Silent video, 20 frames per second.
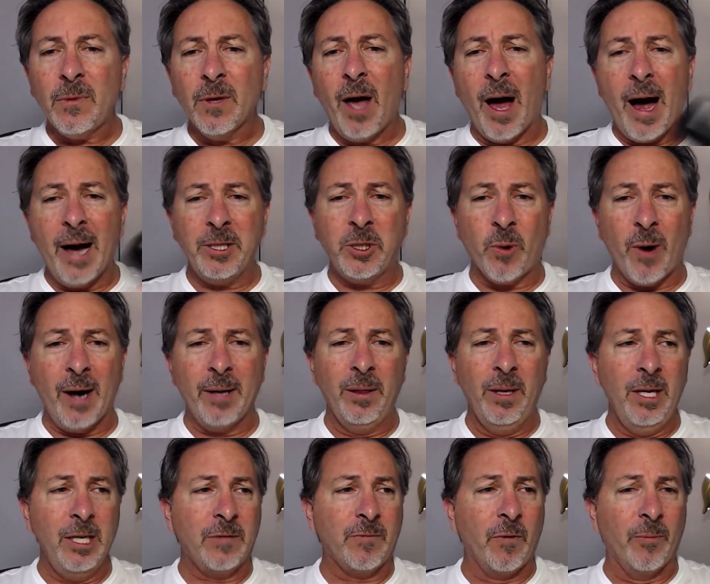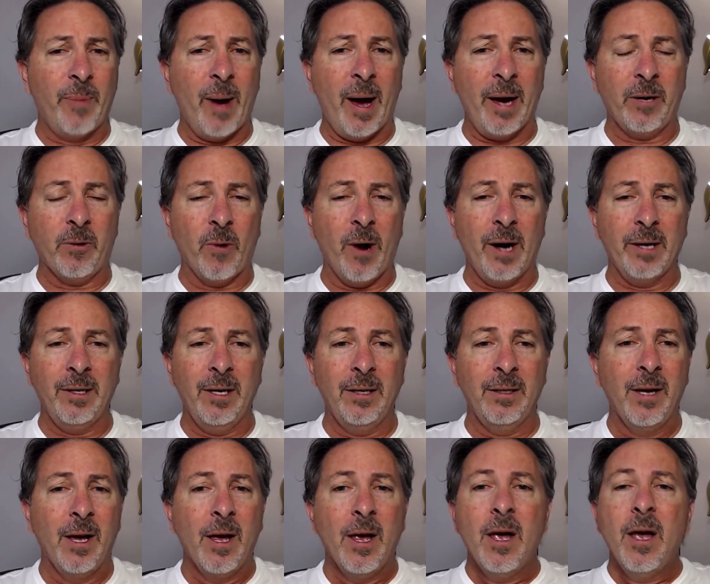I tried these for bike
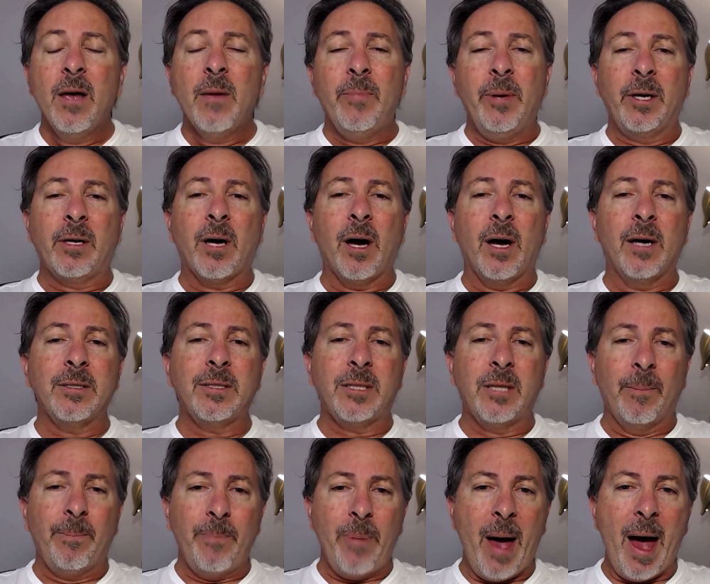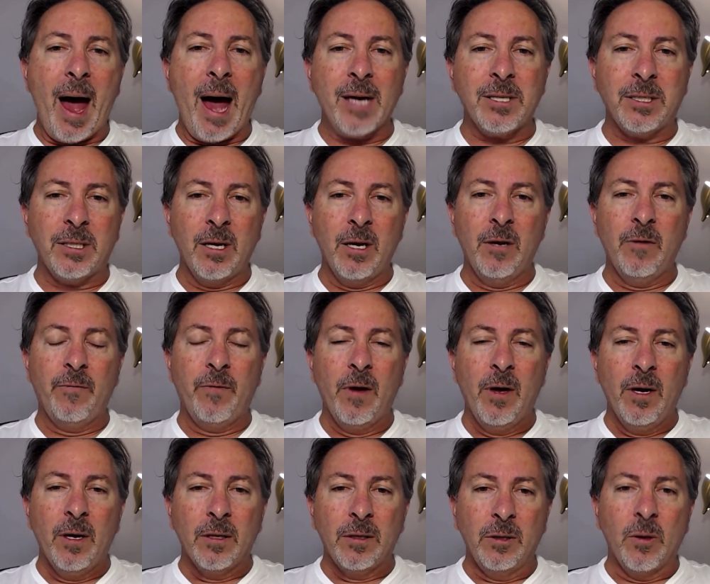riding because the passive
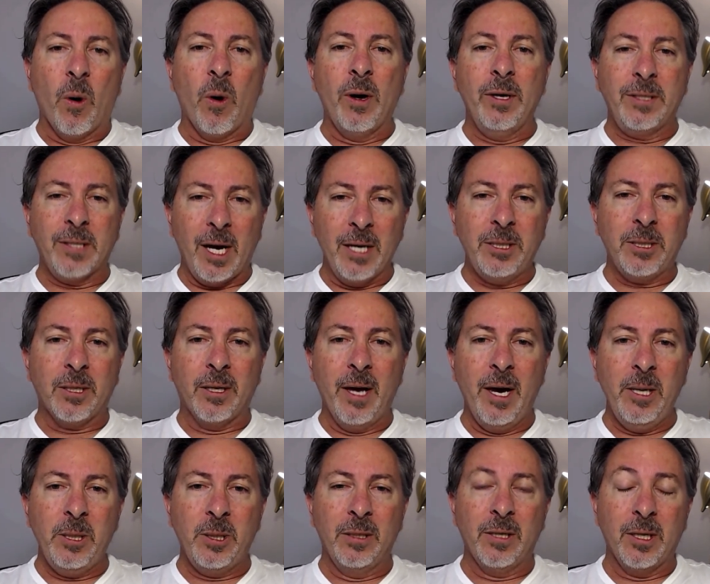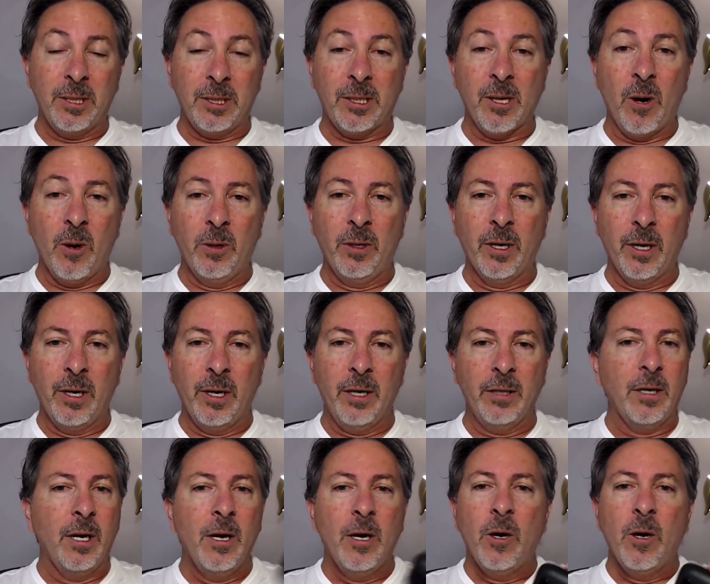noise isolation is so
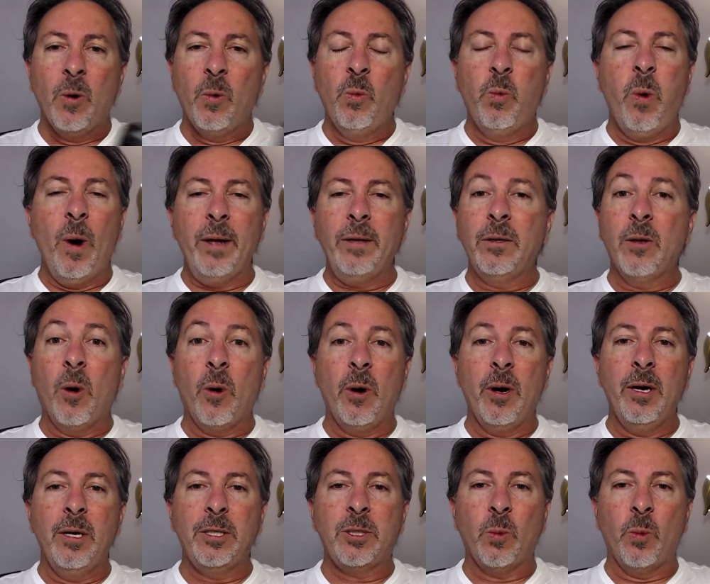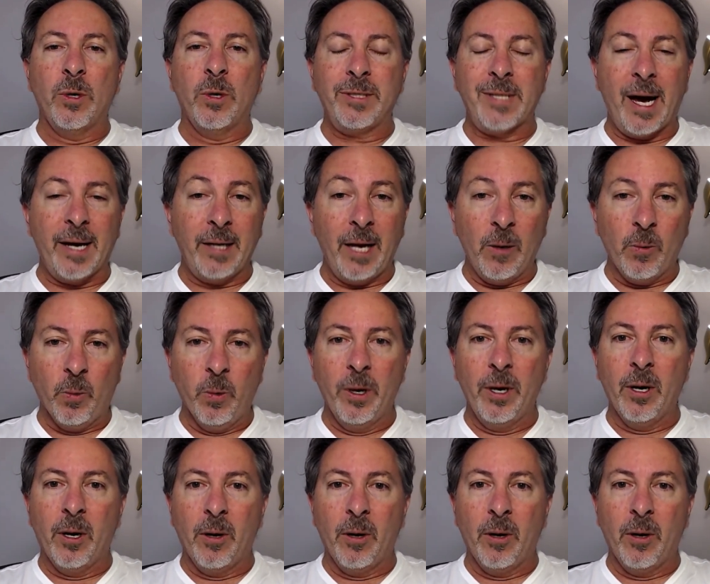good. Wind noise was at a real